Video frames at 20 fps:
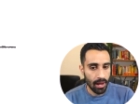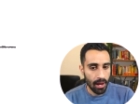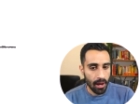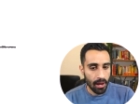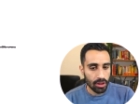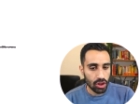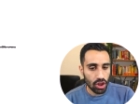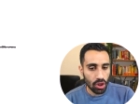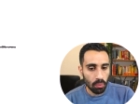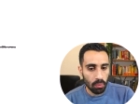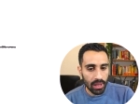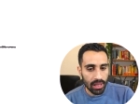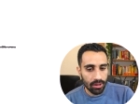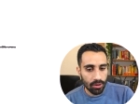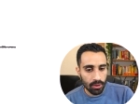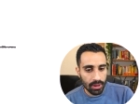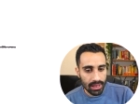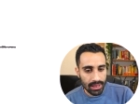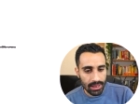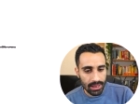So we know
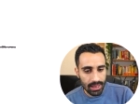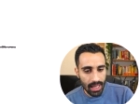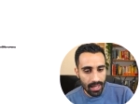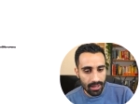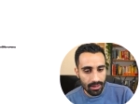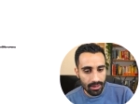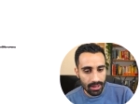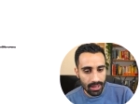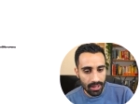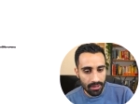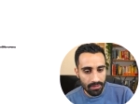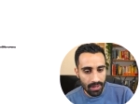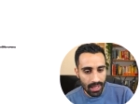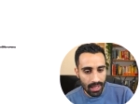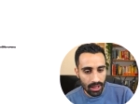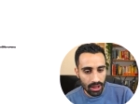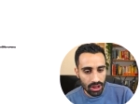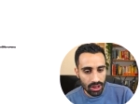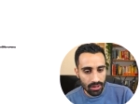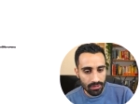the standard
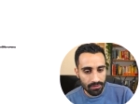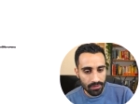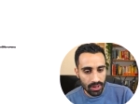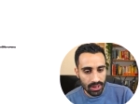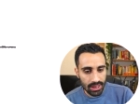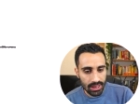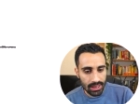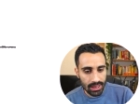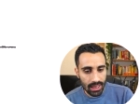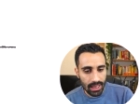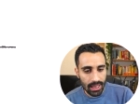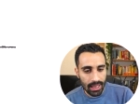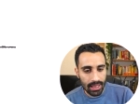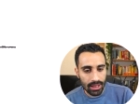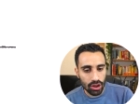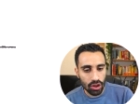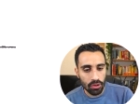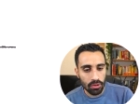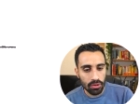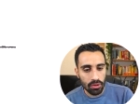deviation for C is
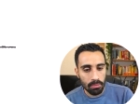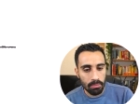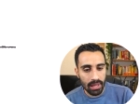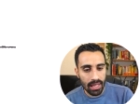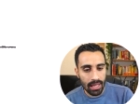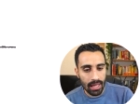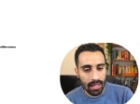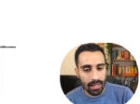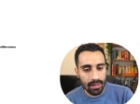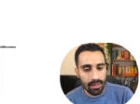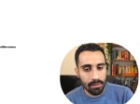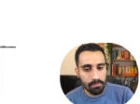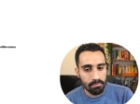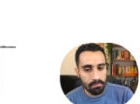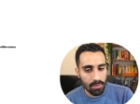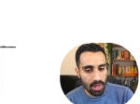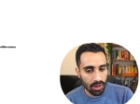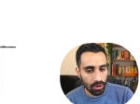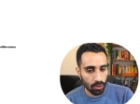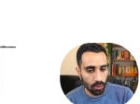going to be in the
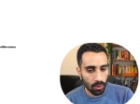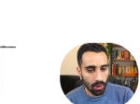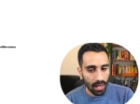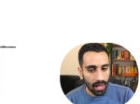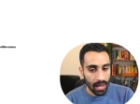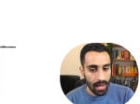middle,